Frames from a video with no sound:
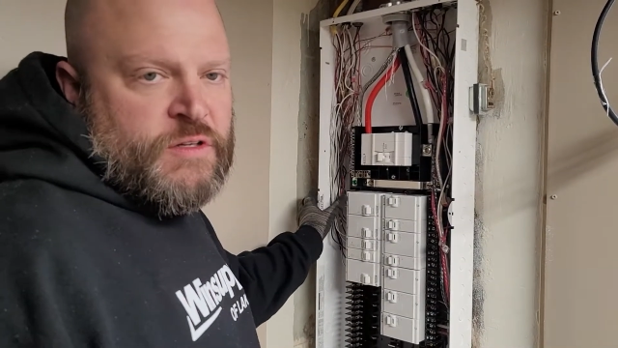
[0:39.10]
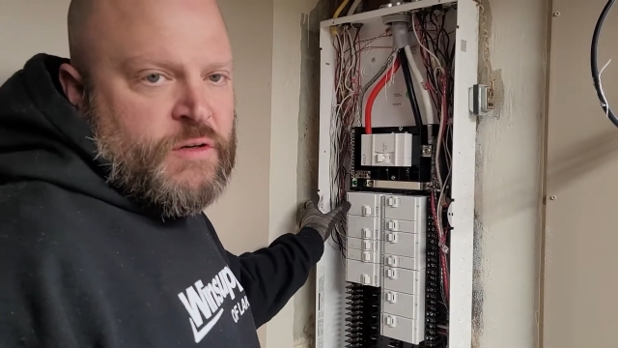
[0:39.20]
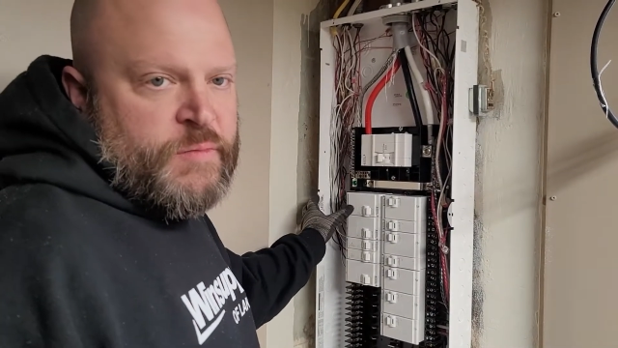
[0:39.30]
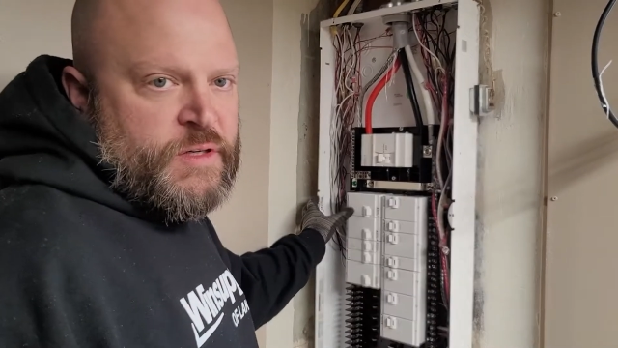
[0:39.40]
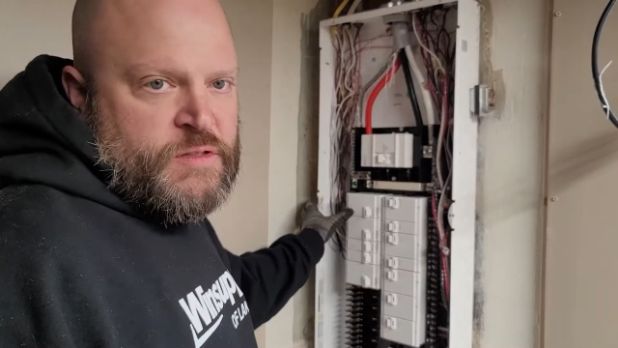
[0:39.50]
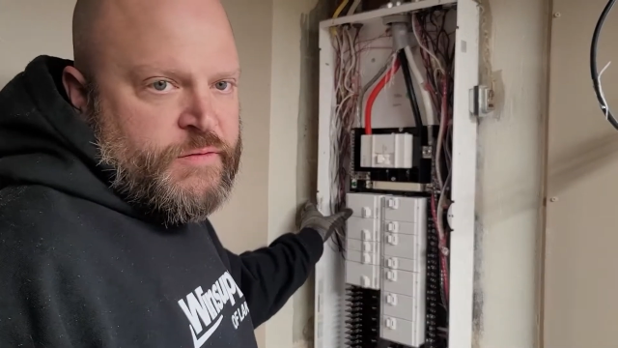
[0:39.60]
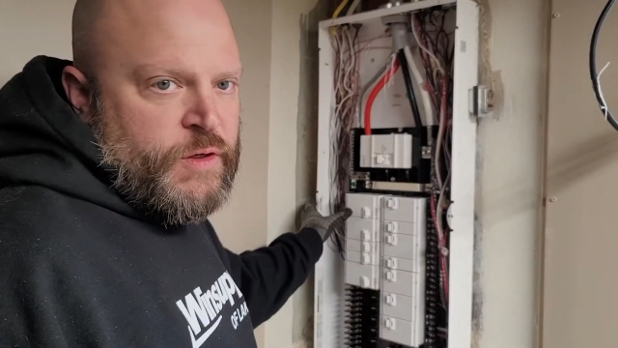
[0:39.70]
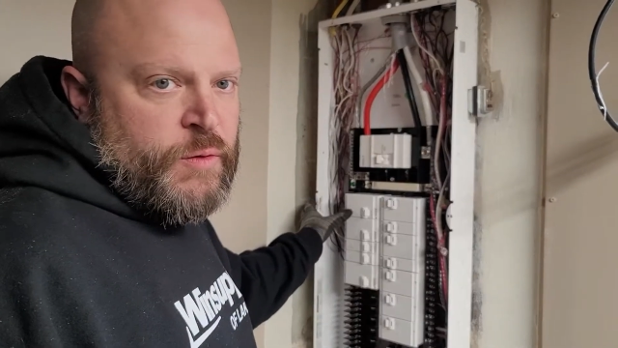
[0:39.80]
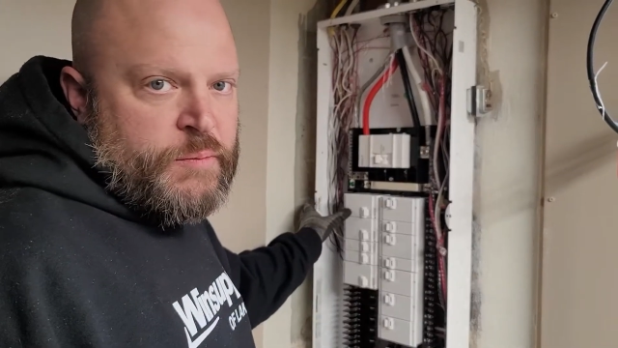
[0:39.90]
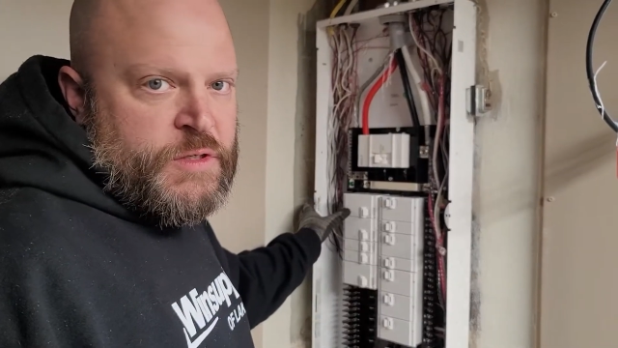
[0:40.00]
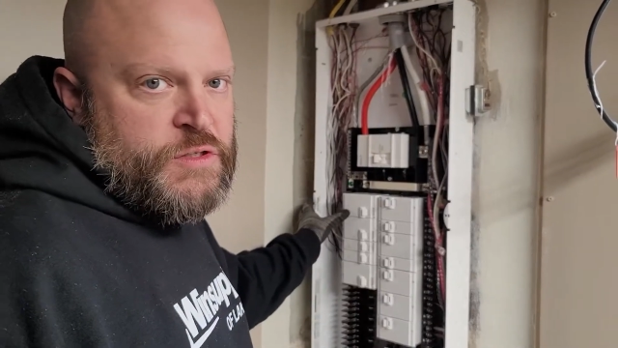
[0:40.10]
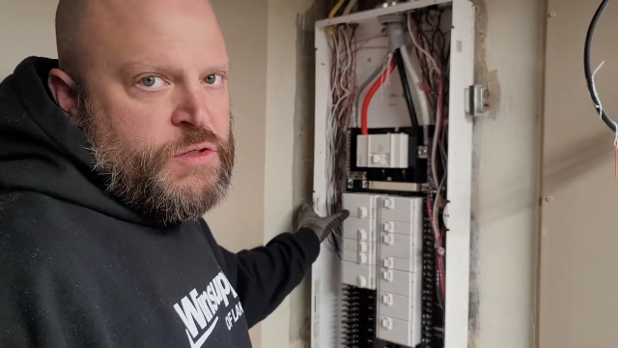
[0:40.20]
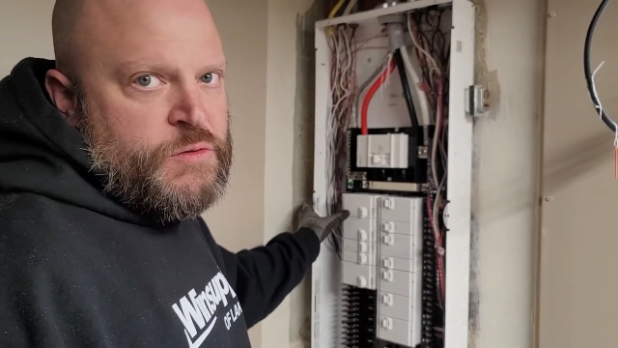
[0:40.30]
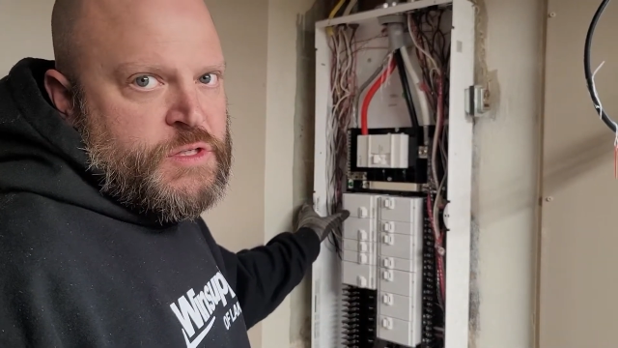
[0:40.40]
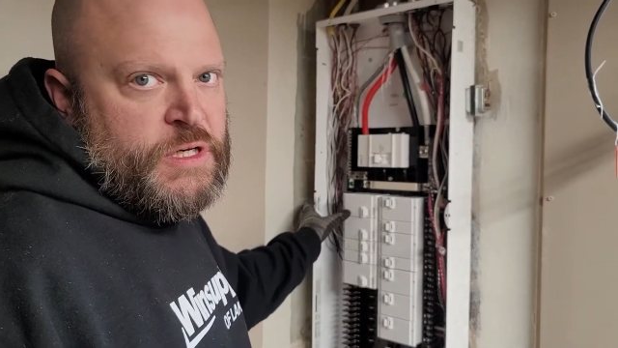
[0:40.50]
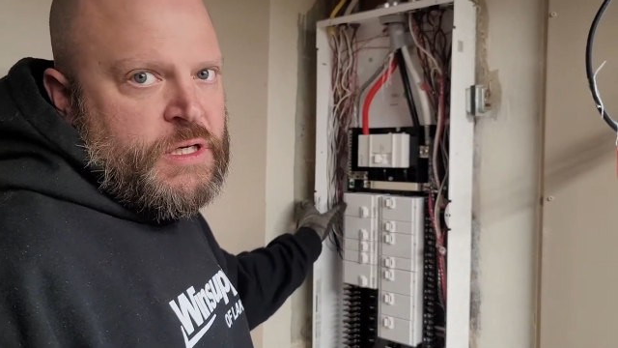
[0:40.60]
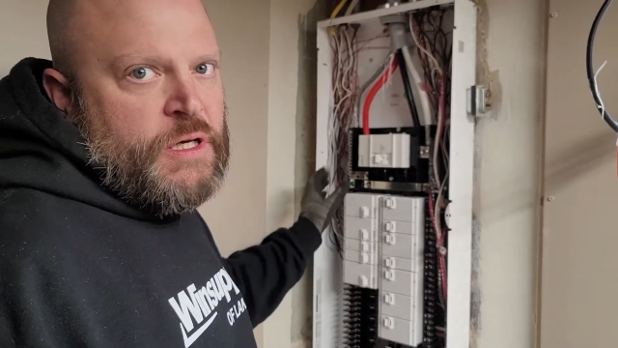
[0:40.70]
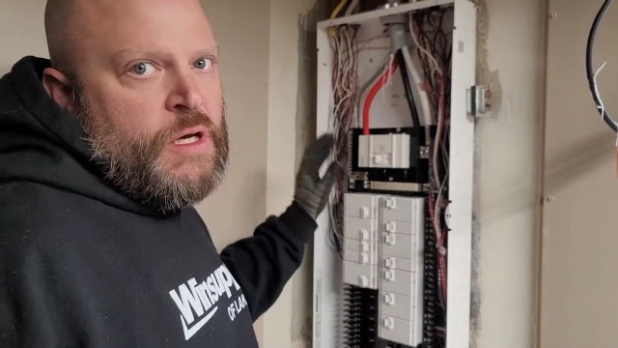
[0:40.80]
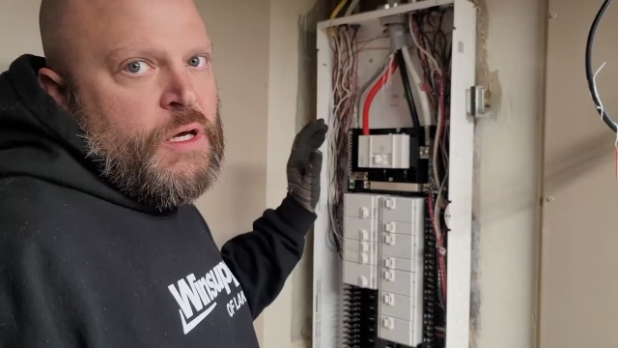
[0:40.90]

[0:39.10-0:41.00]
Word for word: a certain piece of equipment is using.